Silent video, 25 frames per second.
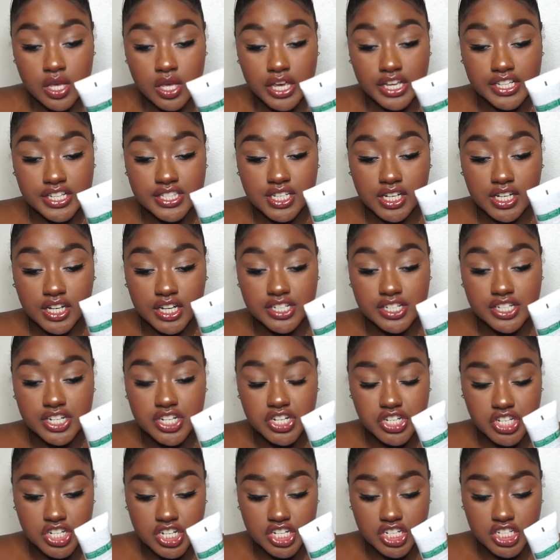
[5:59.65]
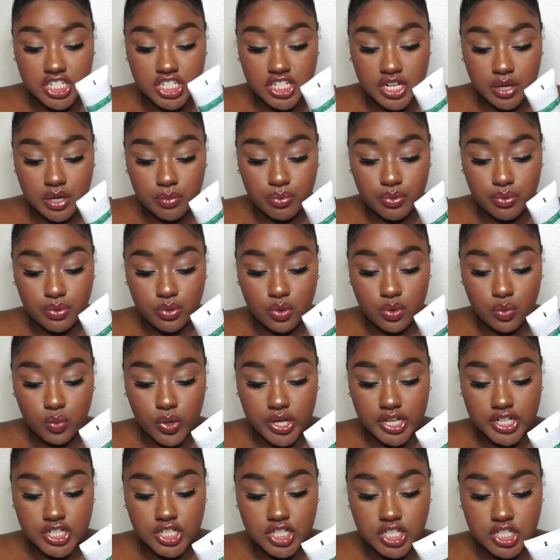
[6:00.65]
it's a conditioning shampoo,
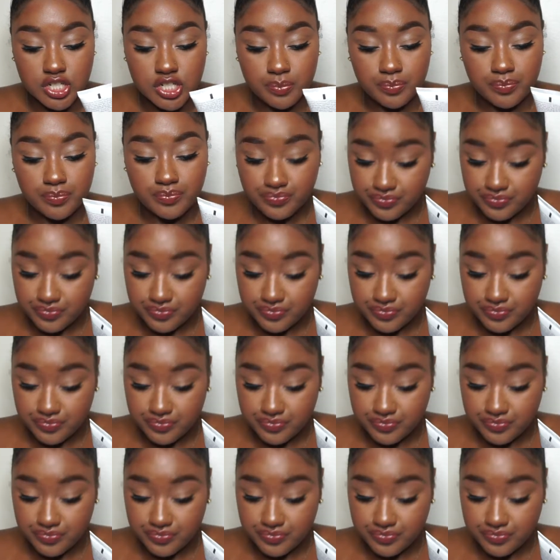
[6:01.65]
which